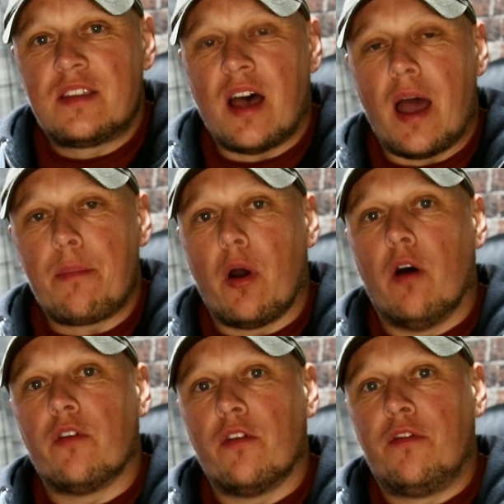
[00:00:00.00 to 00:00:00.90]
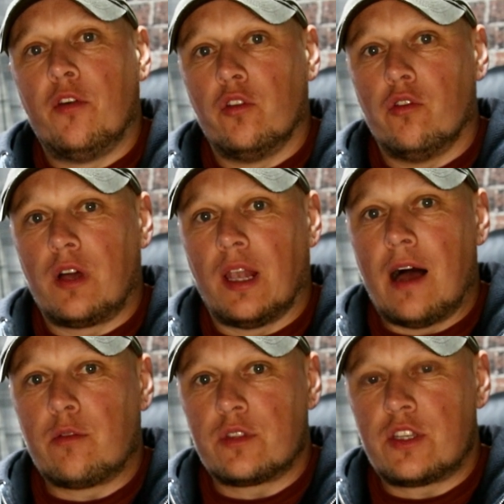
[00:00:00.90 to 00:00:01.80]
type of funnel
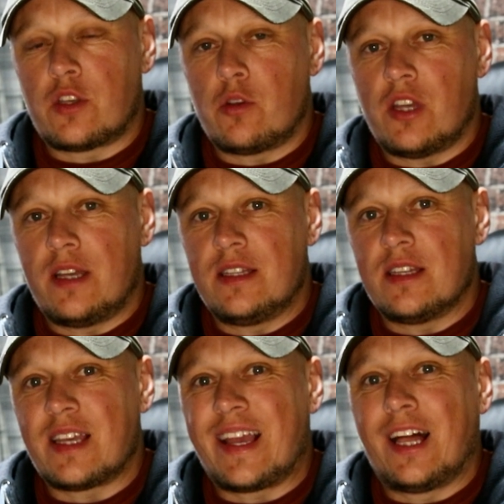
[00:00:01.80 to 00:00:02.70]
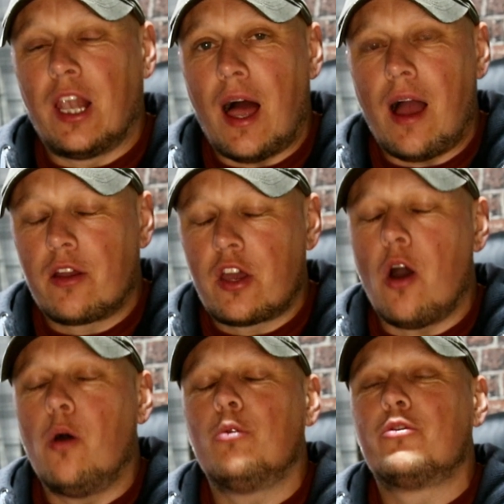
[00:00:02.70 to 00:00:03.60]
cloud, what's associated as a
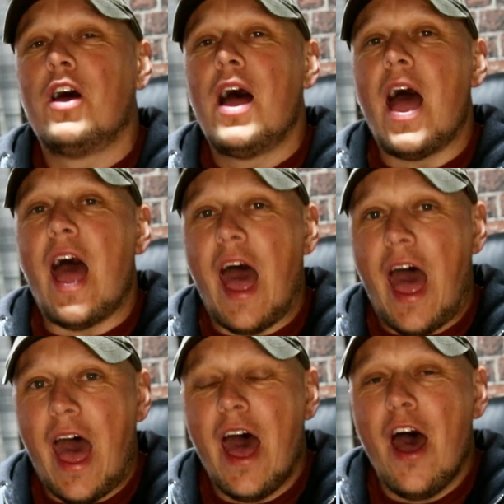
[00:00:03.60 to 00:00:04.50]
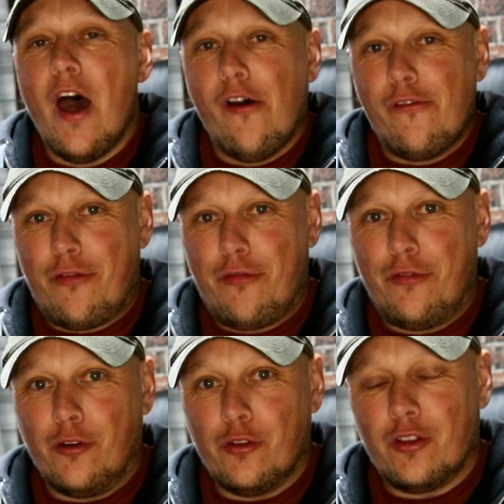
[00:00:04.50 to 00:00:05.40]
cold air
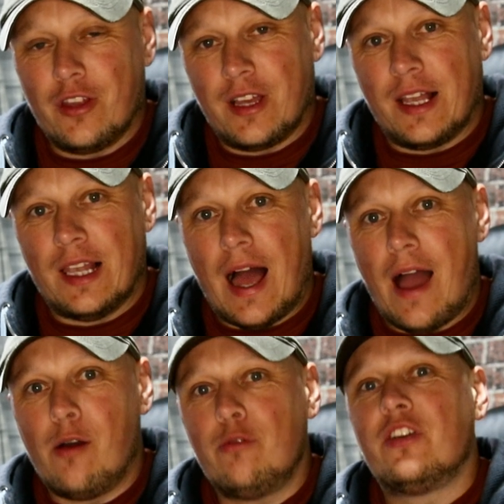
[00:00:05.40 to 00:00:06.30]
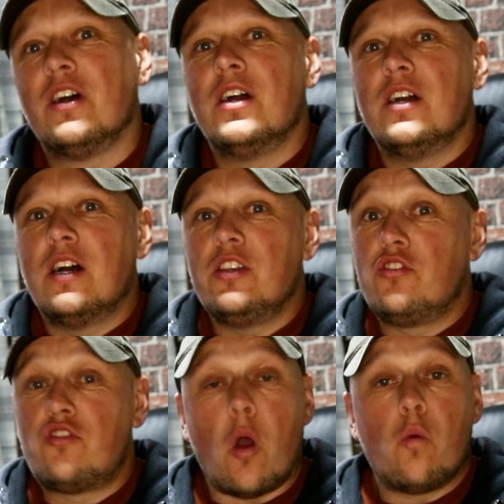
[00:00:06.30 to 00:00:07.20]
funnel cloud. You
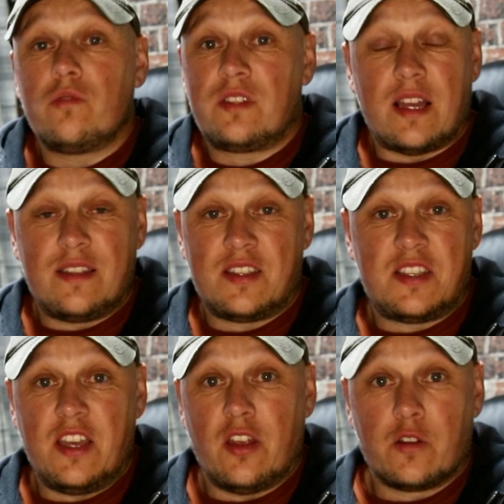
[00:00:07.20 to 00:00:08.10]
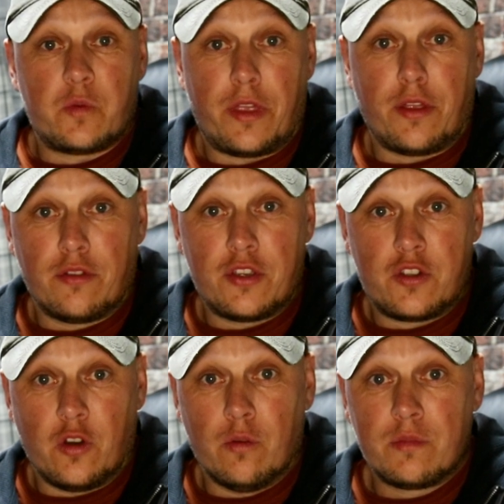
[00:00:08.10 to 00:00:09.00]
don't tend to see those with
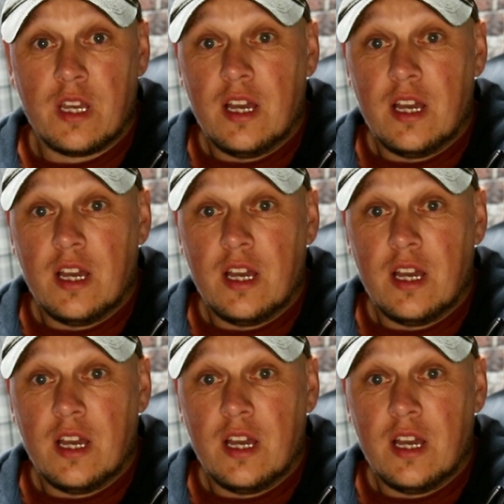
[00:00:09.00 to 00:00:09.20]
thunderstorms.